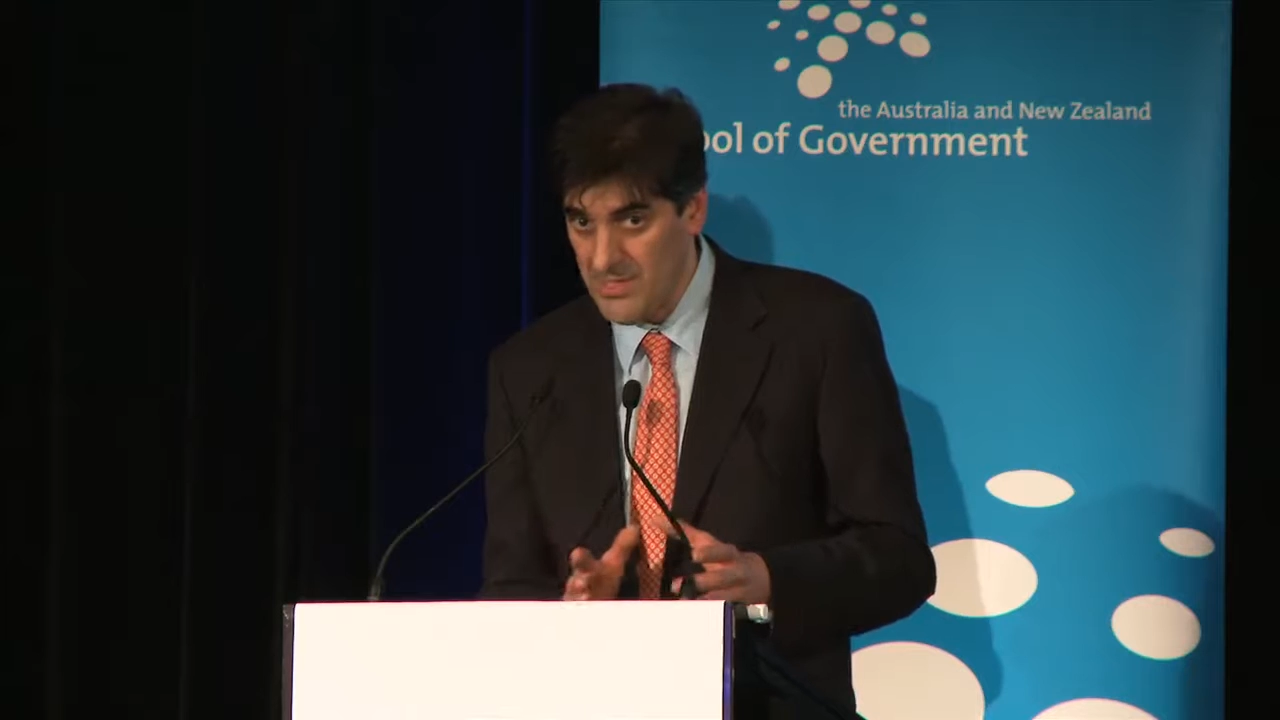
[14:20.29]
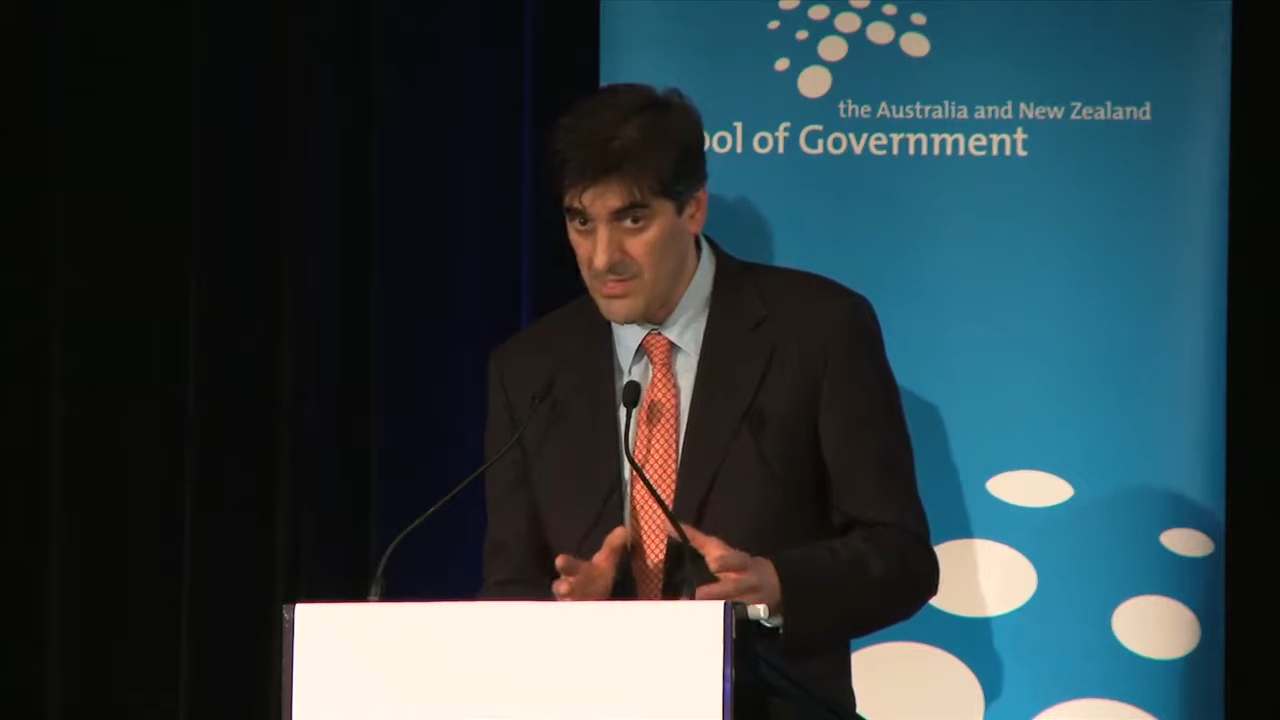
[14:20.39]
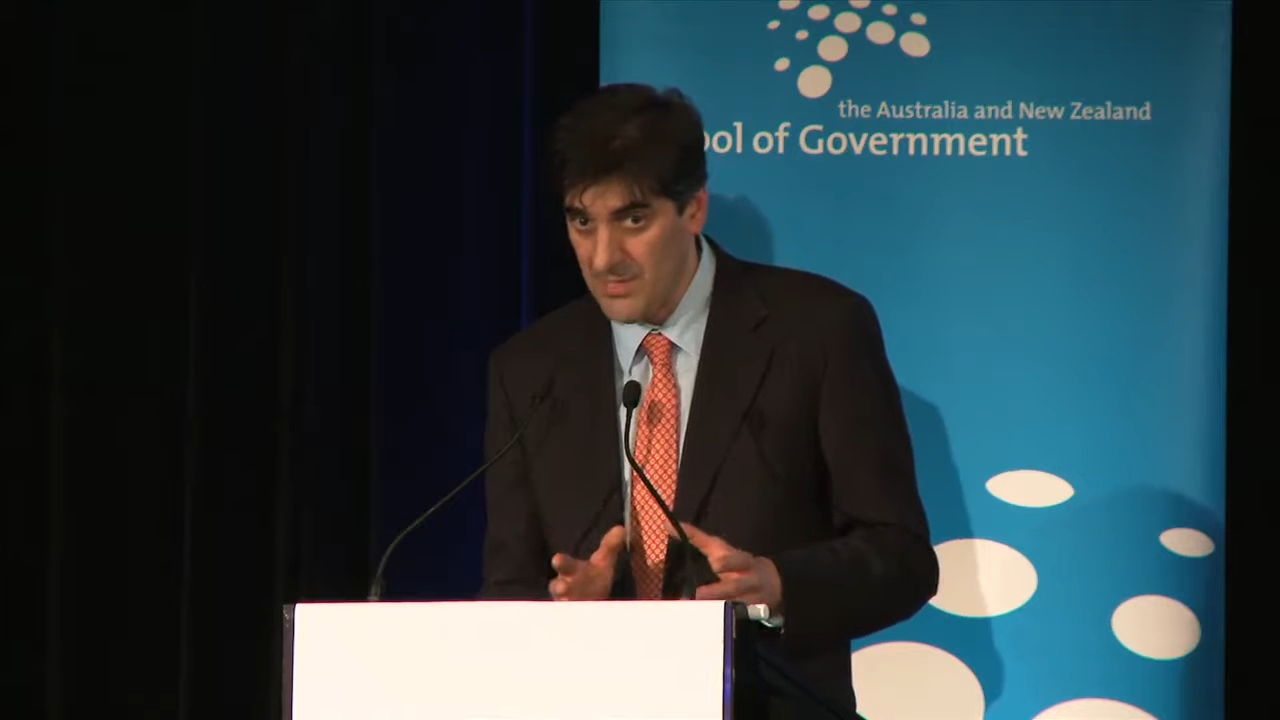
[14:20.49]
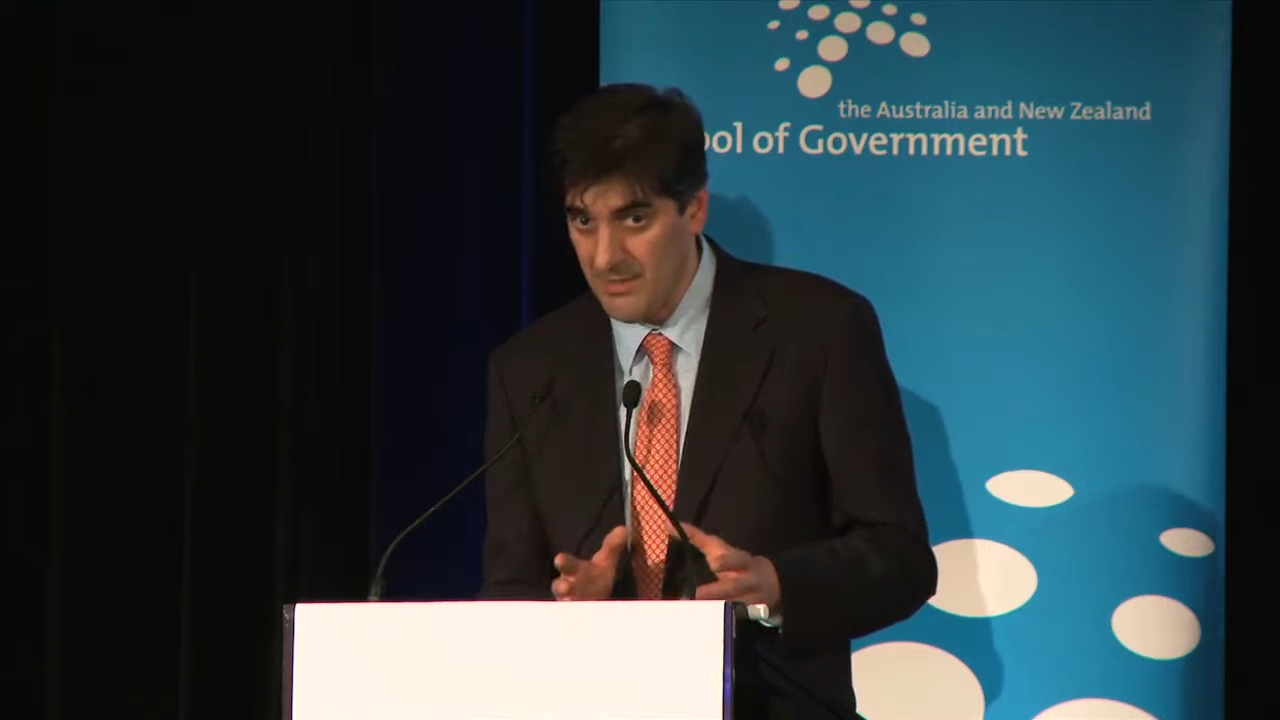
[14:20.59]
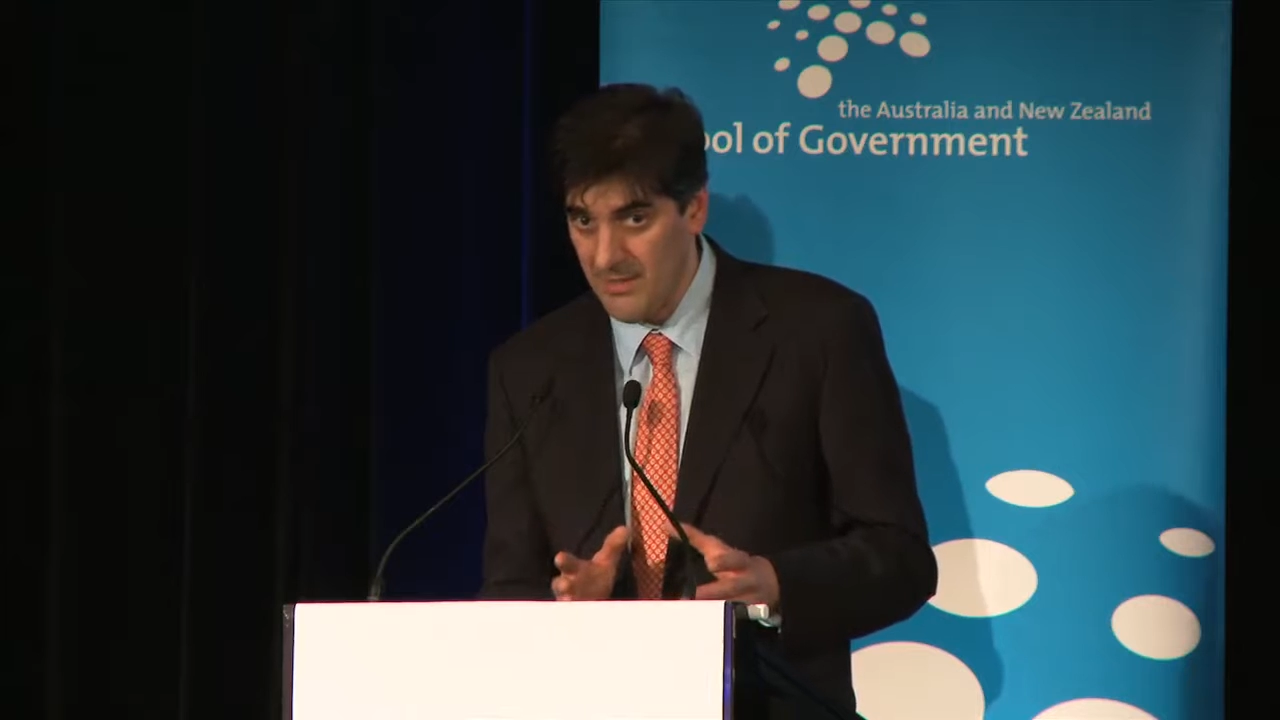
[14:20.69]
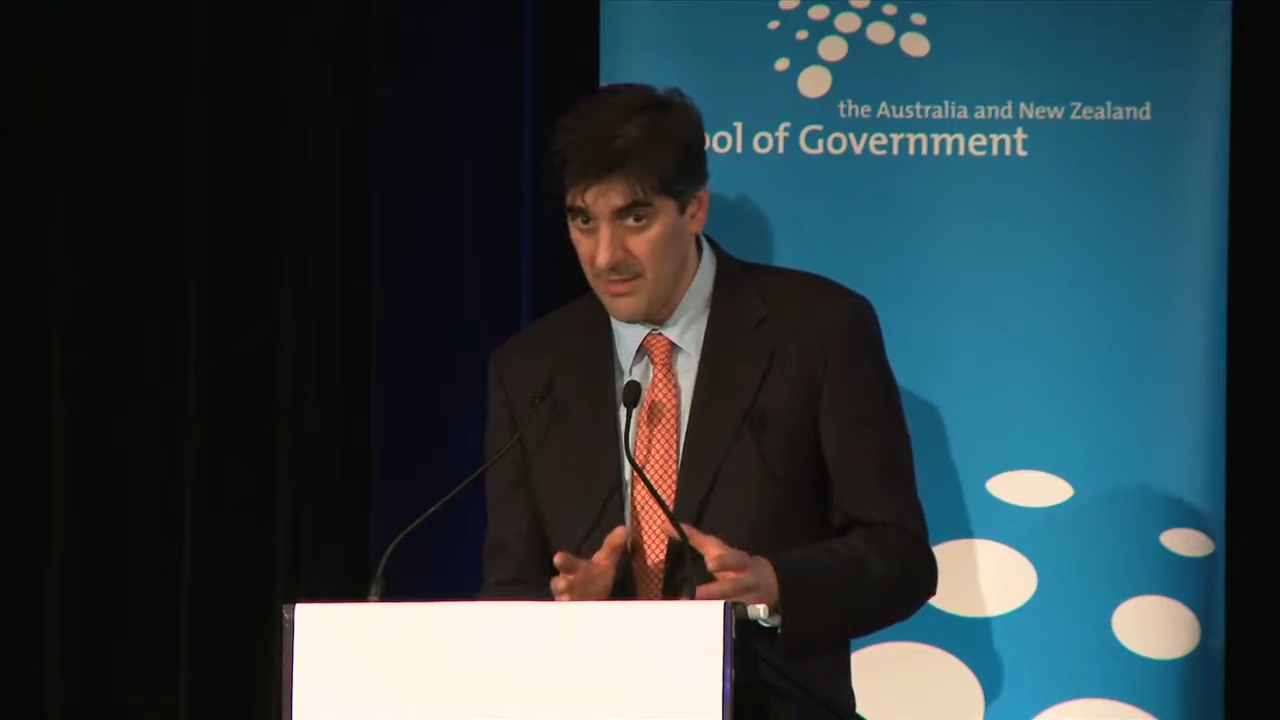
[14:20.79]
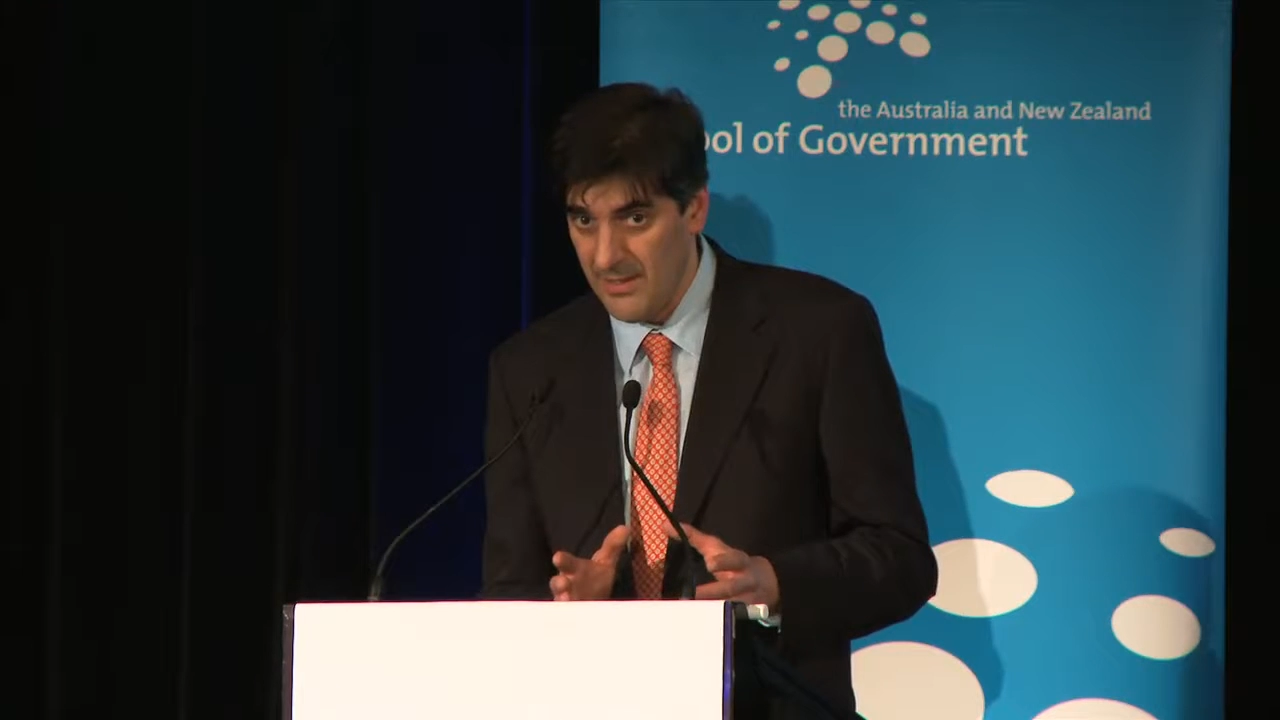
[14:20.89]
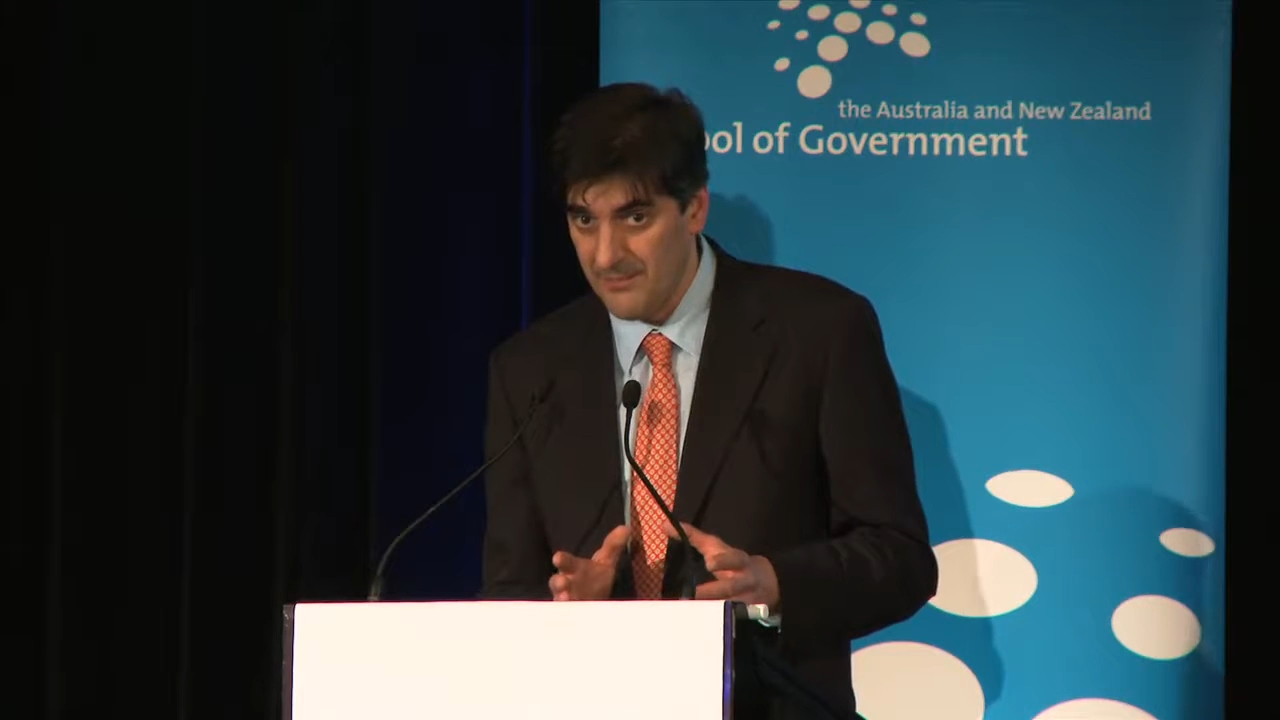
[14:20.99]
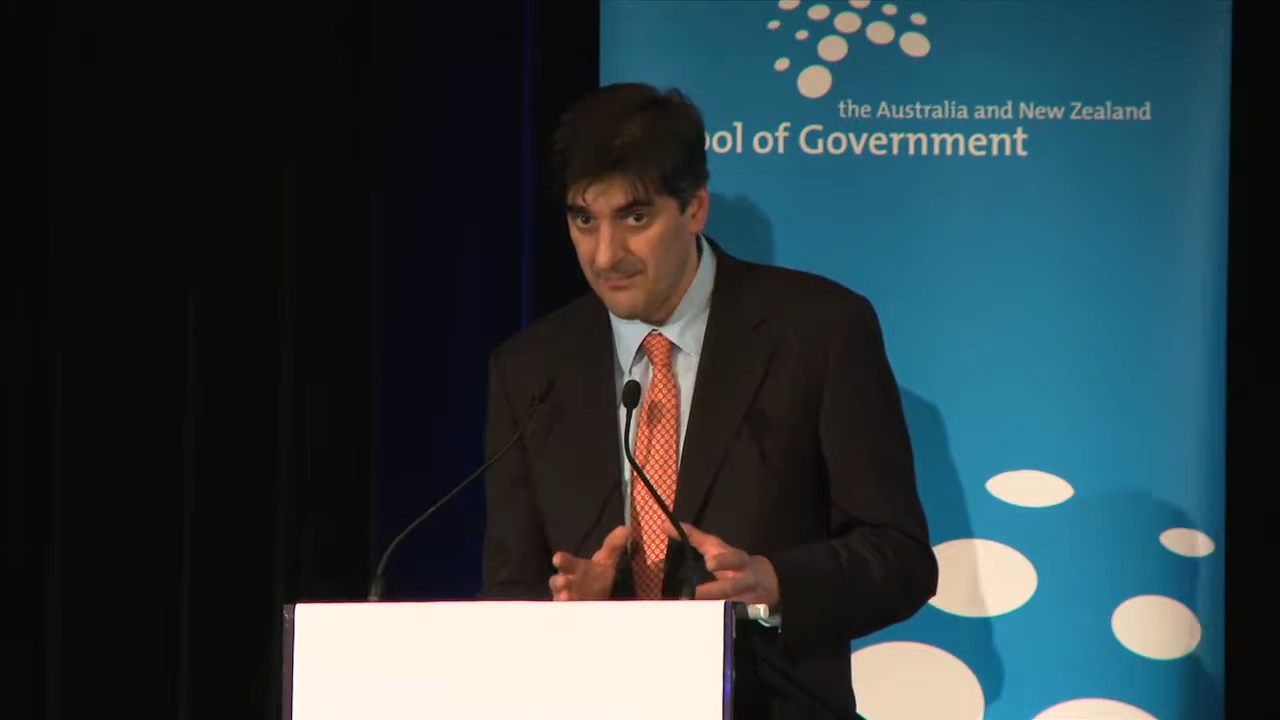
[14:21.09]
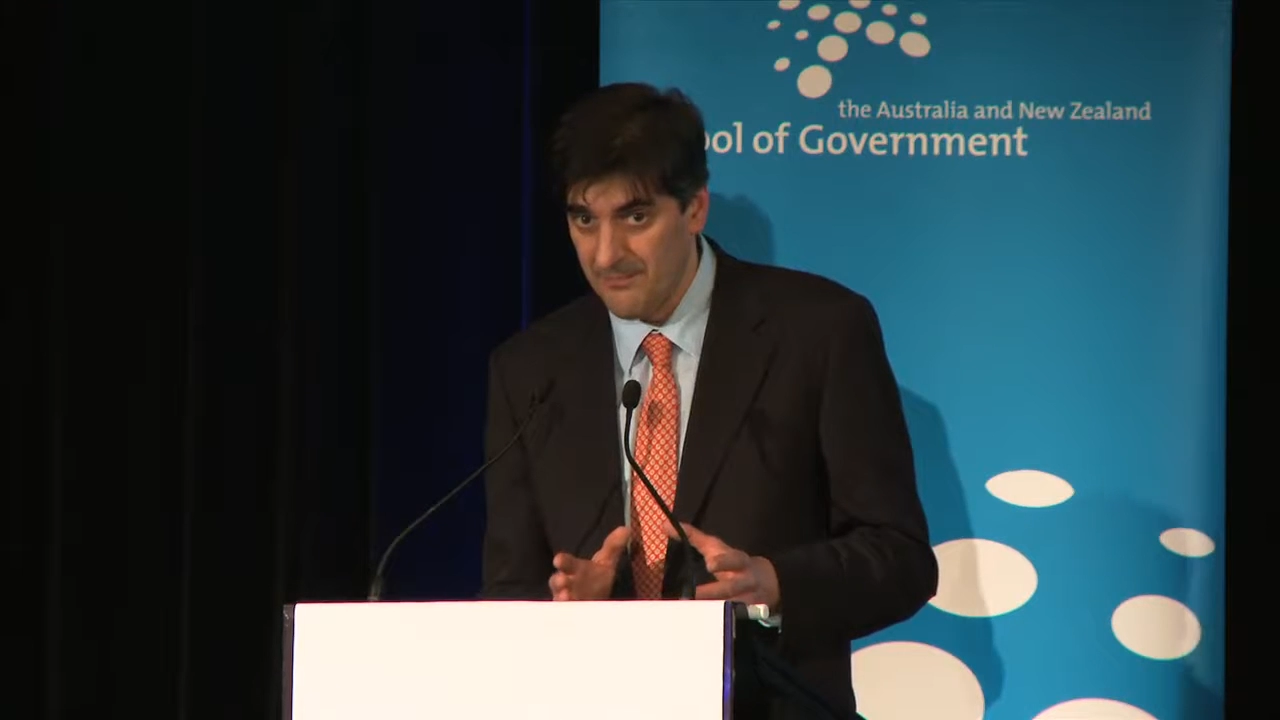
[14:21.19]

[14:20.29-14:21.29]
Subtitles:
accepted that.